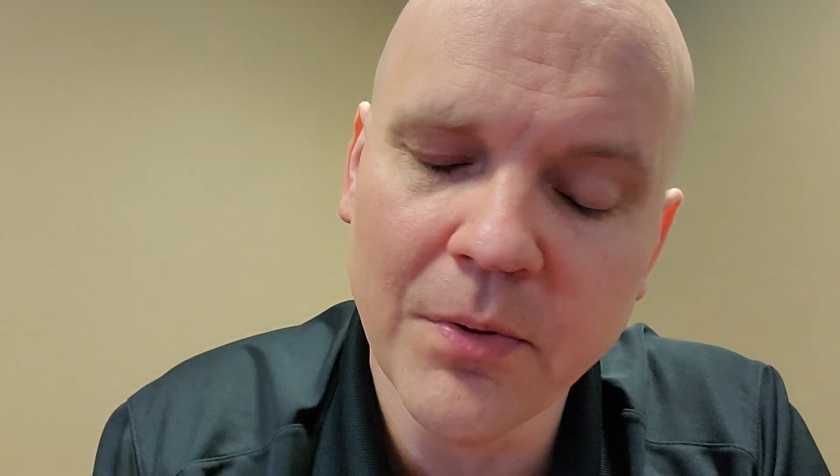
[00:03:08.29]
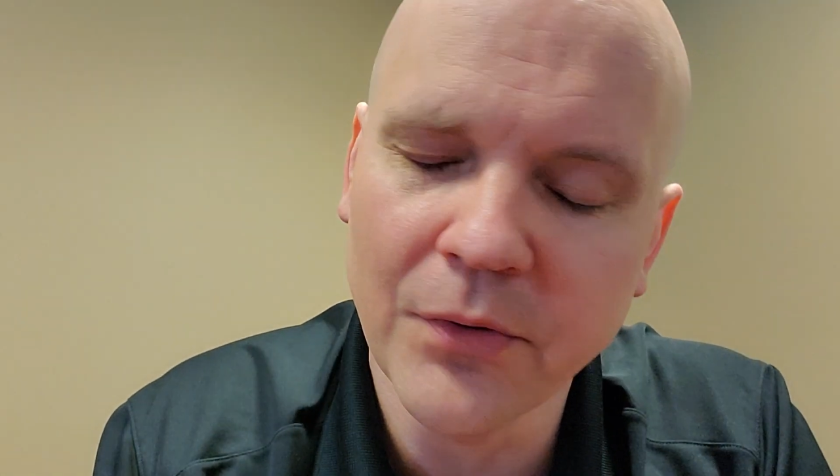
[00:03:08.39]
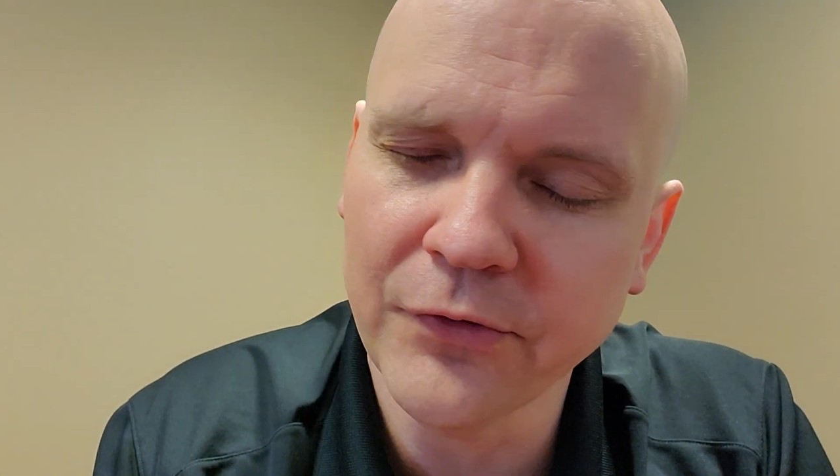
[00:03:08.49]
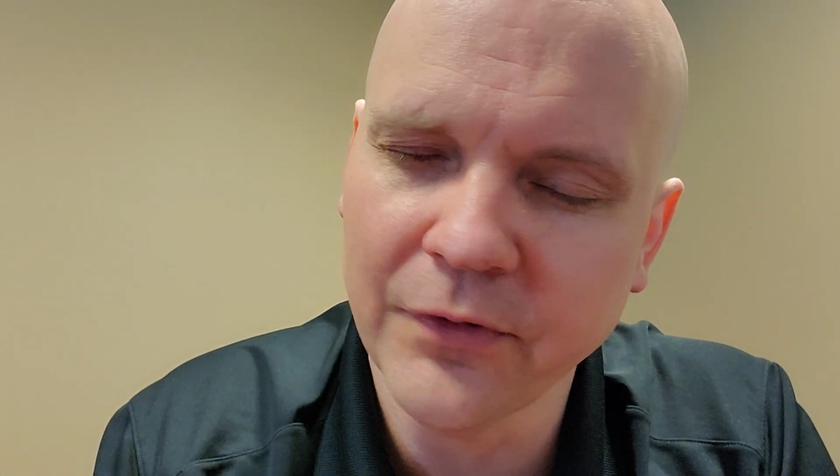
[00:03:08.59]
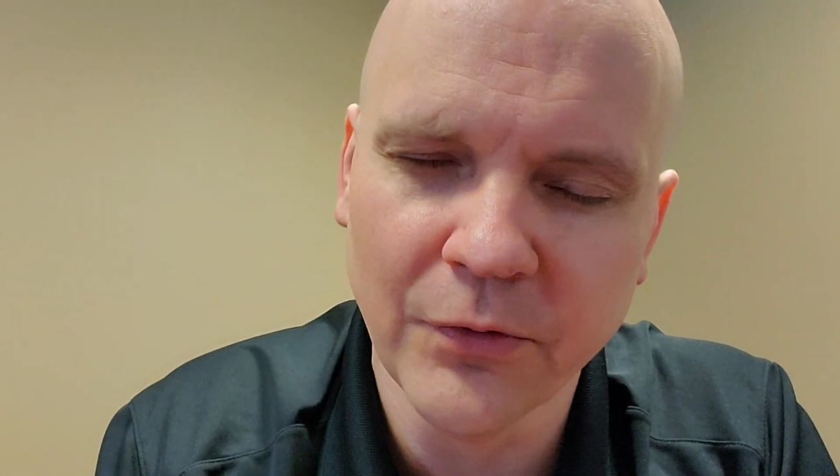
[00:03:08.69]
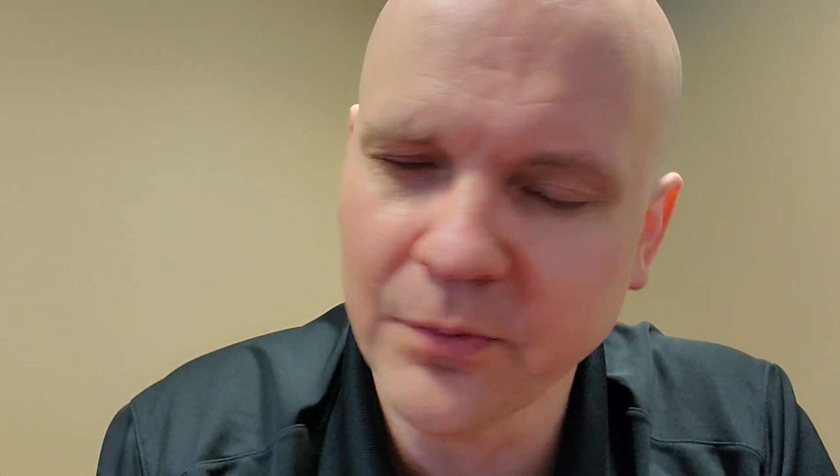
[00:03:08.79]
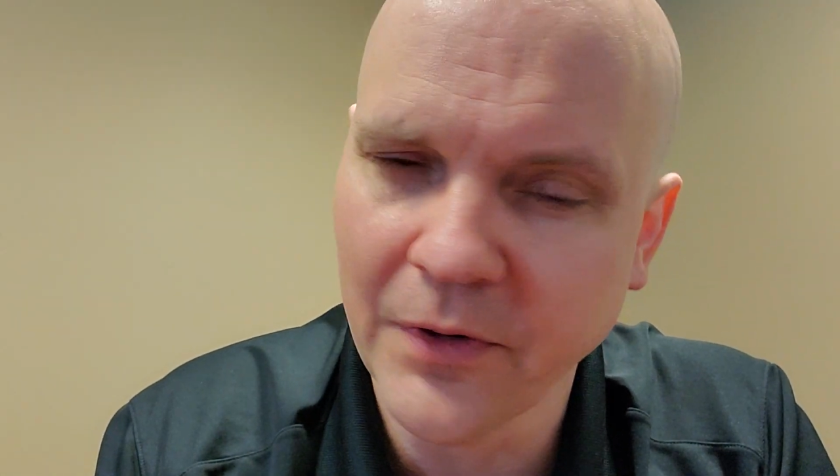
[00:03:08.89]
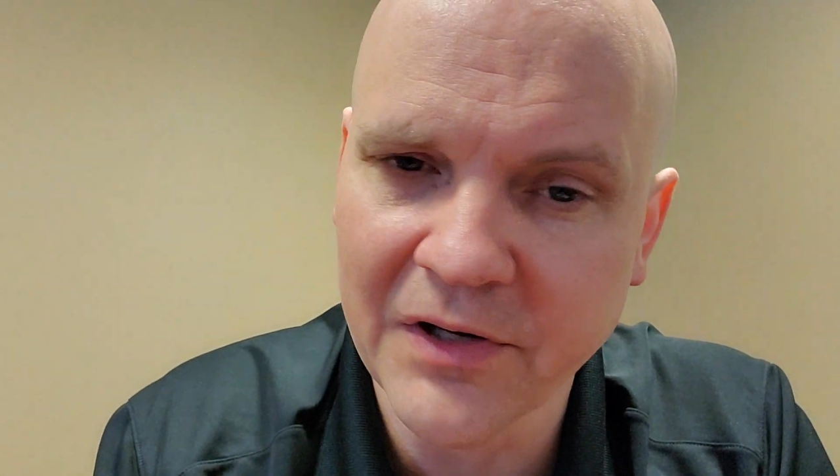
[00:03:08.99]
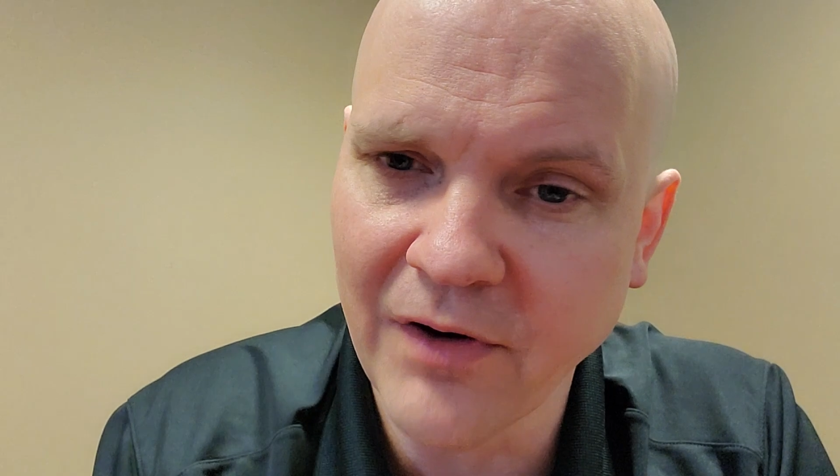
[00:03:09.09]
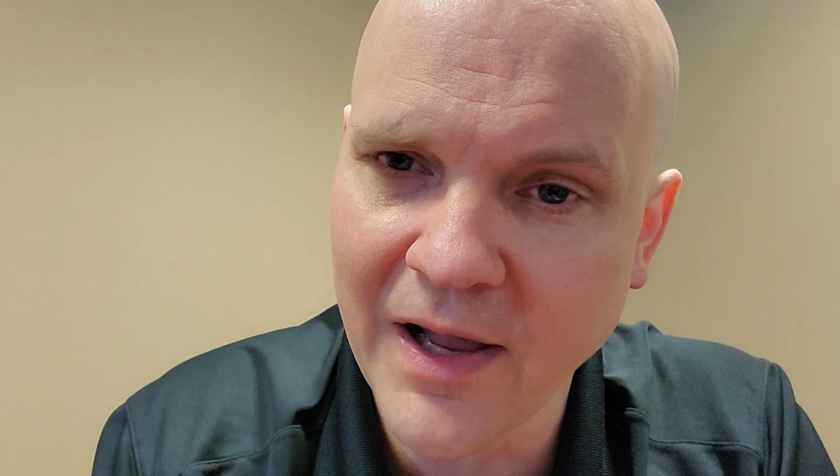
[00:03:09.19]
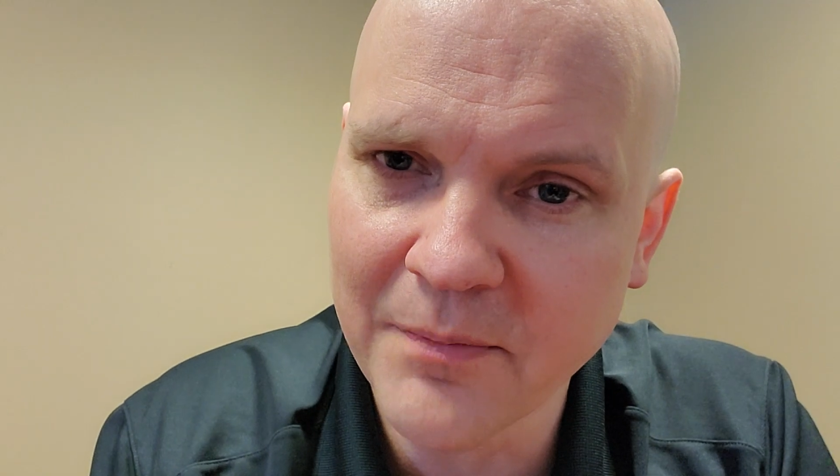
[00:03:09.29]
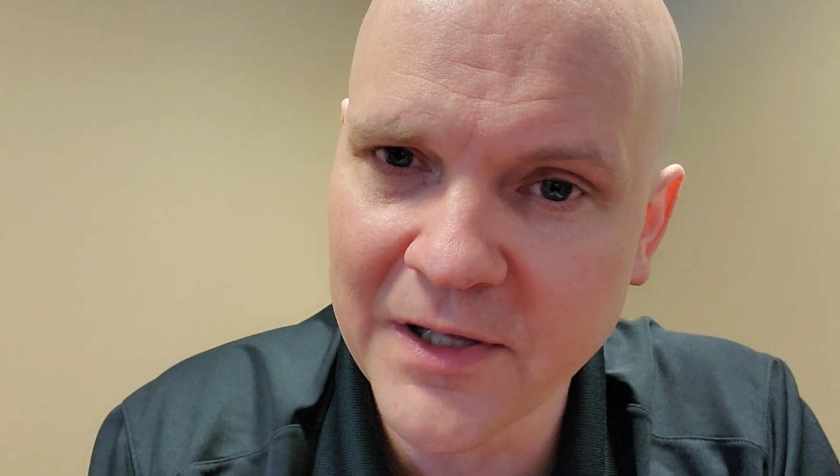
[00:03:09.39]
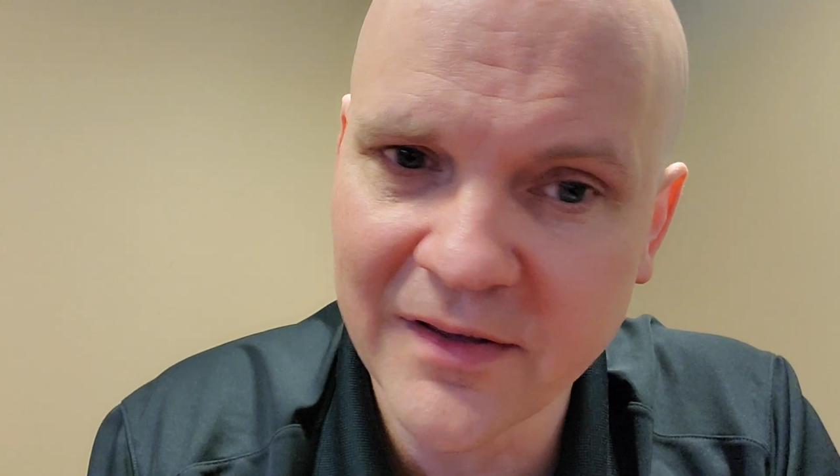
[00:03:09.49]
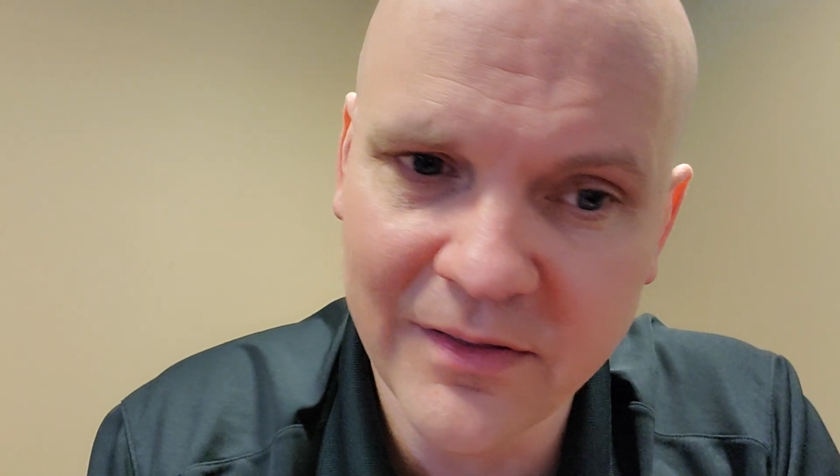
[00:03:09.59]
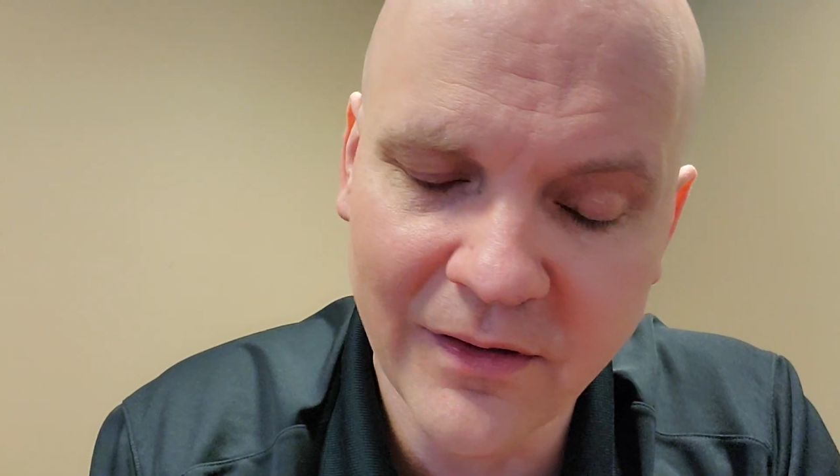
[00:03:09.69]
I posted was pretty crappy.